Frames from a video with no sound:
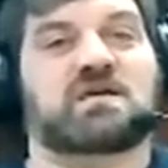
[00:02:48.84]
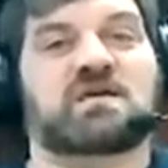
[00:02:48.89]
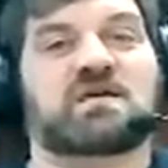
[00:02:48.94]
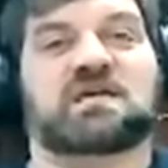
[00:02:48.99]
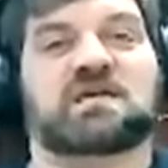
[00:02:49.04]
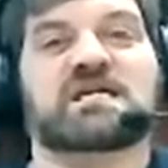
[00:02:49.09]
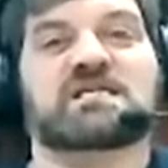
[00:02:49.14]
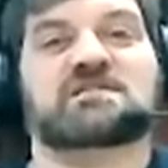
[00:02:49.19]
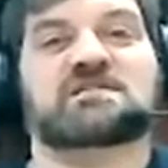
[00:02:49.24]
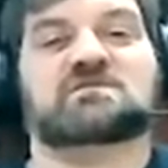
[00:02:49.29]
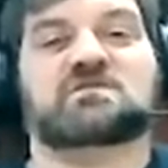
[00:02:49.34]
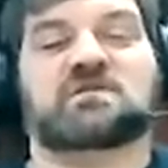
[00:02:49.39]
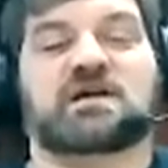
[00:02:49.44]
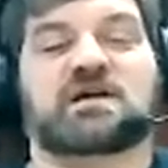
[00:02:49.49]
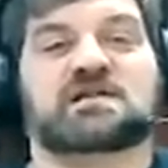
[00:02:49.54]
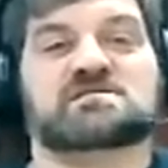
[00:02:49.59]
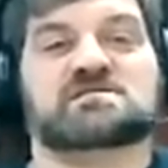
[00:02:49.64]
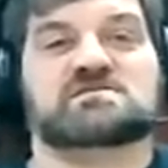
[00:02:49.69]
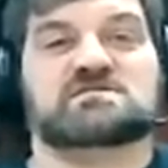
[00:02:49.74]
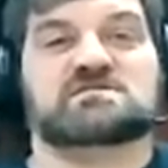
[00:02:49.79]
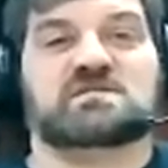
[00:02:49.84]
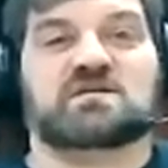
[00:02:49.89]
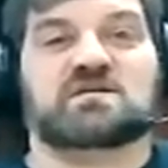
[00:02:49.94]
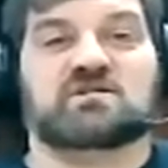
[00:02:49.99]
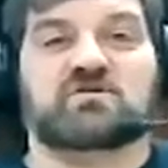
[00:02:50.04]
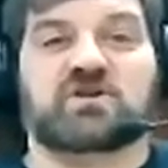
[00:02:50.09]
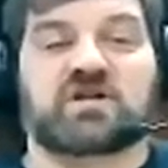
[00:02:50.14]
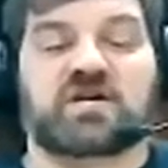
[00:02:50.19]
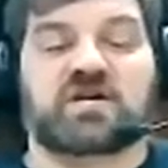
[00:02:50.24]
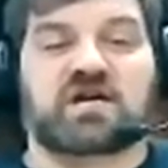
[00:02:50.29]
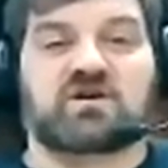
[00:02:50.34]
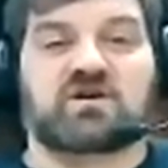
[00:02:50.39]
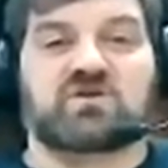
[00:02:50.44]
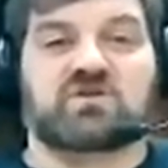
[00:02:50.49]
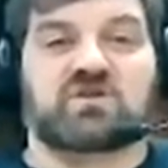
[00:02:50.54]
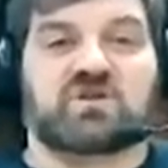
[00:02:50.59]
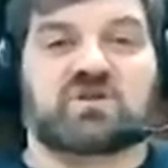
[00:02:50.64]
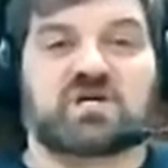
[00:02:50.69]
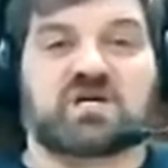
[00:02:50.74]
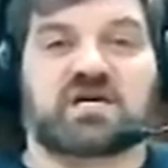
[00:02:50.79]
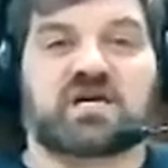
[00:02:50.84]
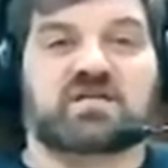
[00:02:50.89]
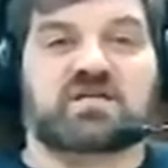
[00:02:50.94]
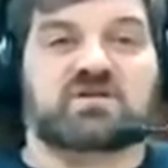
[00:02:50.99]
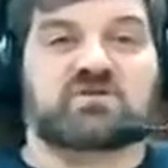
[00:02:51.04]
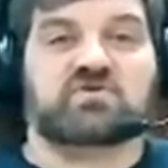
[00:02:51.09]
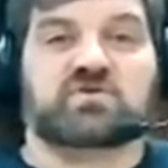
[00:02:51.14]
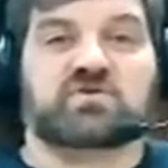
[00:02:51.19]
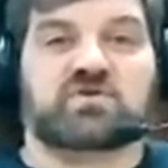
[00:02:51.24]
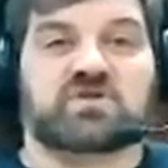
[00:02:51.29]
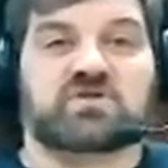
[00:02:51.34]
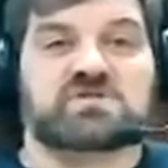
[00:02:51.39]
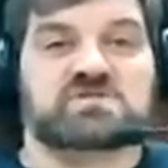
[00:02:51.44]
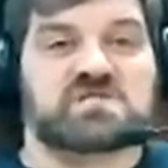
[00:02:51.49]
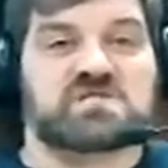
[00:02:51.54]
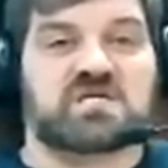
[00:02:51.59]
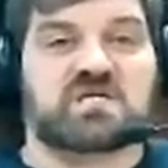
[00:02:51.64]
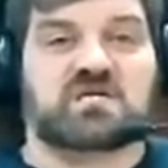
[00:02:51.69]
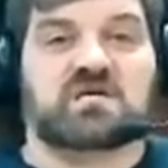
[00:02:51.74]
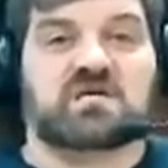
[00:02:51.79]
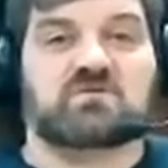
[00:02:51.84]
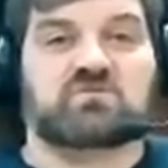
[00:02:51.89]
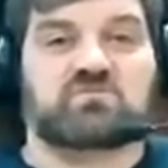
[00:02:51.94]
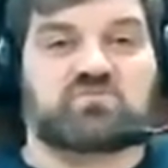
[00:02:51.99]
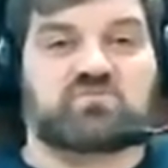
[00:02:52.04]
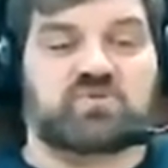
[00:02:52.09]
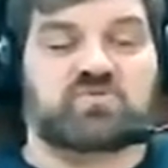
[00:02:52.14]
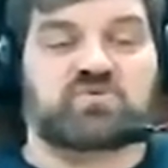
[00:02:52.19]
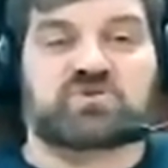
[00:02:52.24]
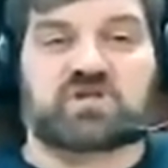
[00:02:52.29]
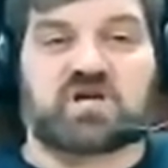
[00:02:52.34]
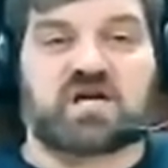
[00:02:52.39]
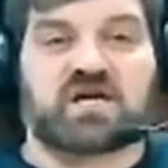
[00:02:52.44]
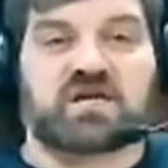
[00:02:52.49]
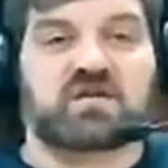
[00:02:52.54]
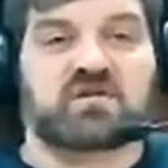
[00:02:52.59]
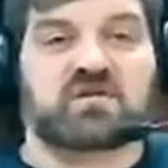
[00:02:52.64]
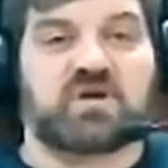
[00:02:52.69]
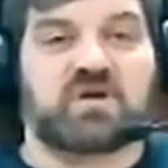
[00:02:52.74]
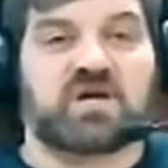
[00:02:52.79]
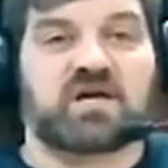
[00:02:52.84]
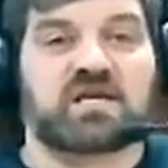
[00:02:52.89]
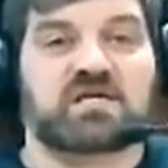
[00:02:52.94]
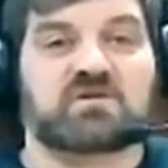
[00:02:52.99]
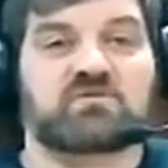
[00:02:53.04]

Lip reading: Any classes that you look at online, usually you'll see people talking about it.